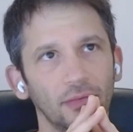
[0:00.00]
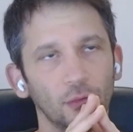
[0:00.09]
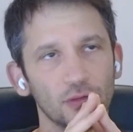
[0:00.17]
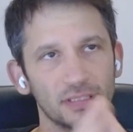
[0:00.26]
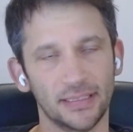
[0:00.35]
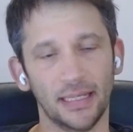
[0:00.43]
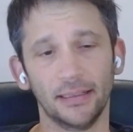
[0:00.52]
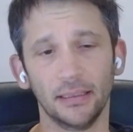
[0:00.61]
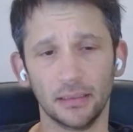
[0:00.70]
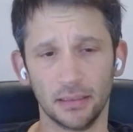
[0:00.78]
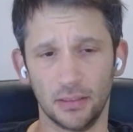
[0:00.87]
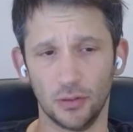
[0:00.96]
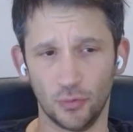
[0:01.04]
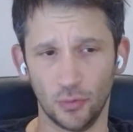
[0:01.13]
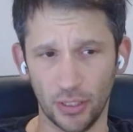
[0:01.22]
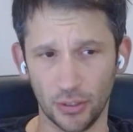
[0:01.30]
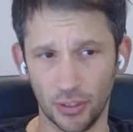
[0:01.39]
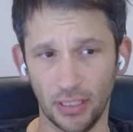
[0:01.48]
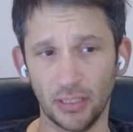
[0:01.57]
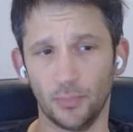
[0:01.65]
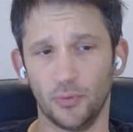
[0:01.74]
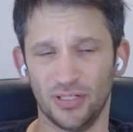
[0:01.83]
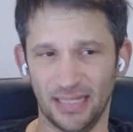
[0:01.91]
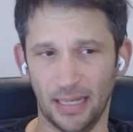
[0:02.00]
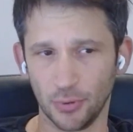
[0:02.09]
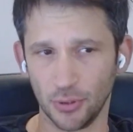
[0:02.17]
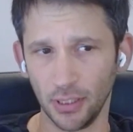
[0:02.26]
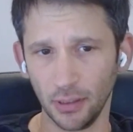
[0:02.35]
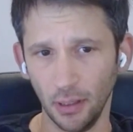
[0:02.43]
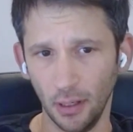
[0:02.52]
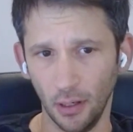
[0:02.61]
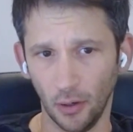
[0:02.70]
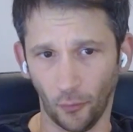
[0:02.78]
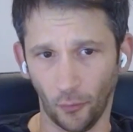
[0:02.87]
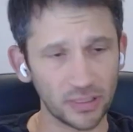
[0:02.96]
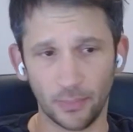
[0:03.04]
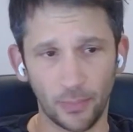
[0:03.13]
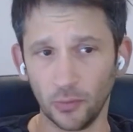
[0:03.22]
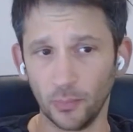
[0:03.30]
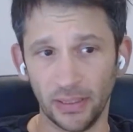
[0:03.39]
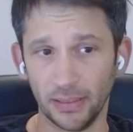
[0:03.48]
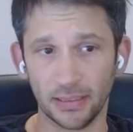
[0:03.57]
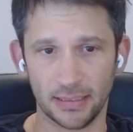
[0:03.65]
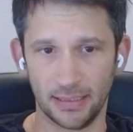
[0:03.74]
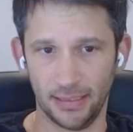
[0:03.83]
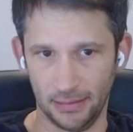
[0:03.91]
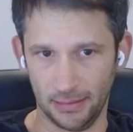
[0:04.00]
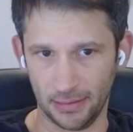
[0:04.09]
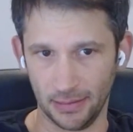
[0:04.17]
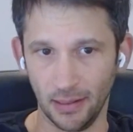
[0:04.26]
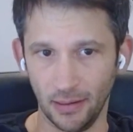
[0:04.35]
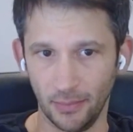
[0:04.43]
understanding the situation and perception, or it's about building skills?